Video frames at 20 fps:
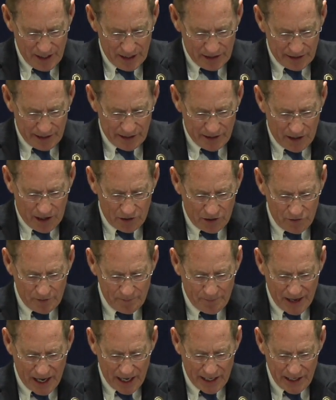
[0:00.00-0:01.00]
Leonardo
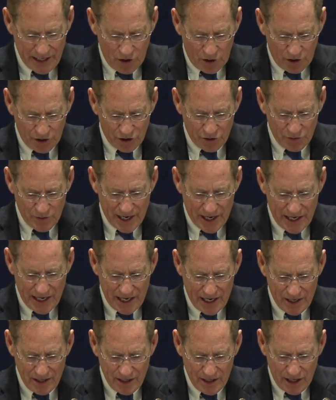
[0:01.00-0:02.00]
and Patti are
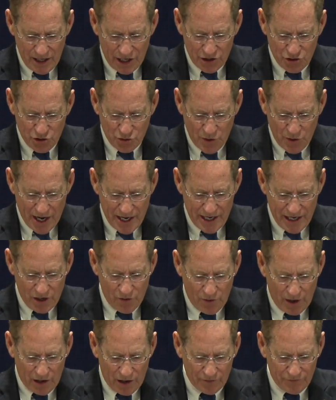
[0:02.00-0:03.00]
creating a training
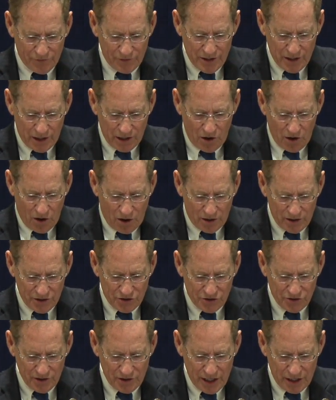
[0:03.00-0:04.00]
ground for young
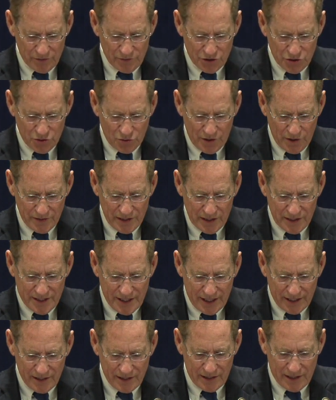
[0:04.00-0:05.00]
artists and restoring the
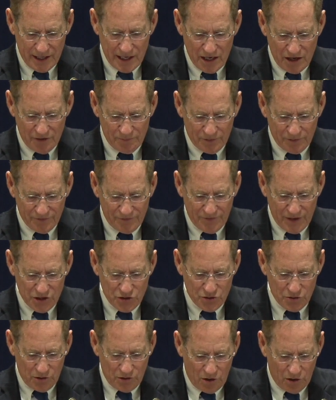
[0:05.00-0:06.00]
dignity of
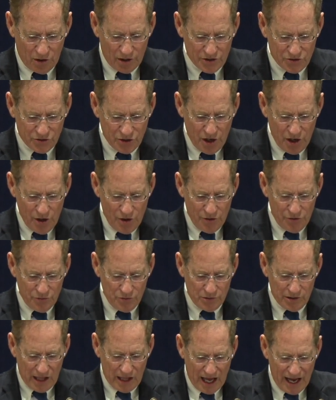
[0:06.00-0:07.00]
professional arts
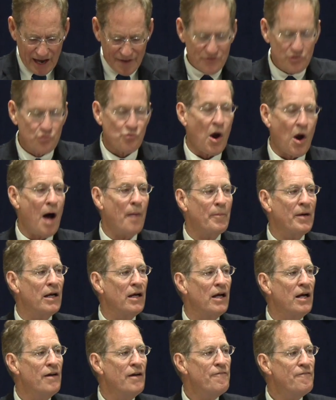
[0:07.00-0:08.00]
through live
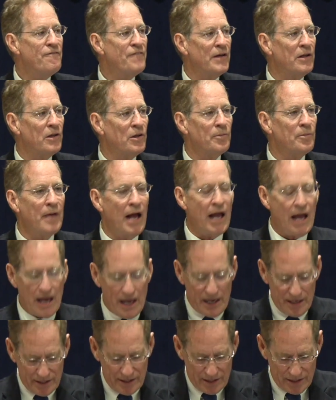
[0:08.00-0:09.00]
drama, film,
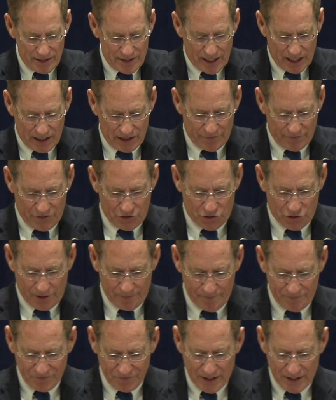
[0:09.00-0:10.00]
and television.